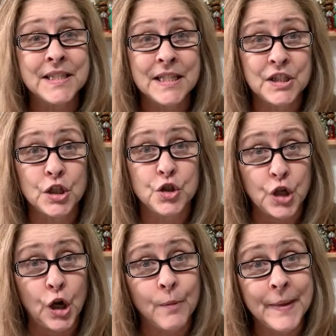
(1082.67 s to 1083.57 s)
it's a
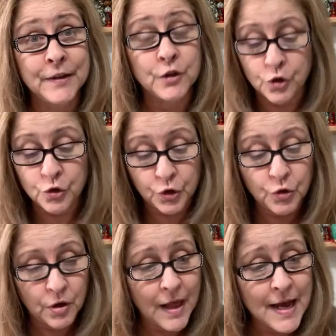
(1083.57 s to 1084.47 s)
German cuckoo
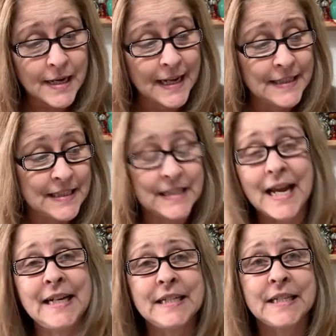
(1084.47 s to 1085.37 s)
clock, I
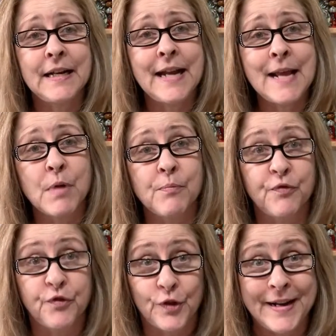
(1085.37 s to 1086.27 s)
decided to name him
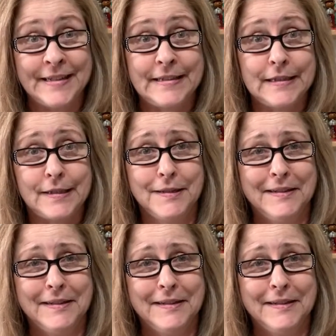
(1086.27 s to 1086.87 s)
Fritz.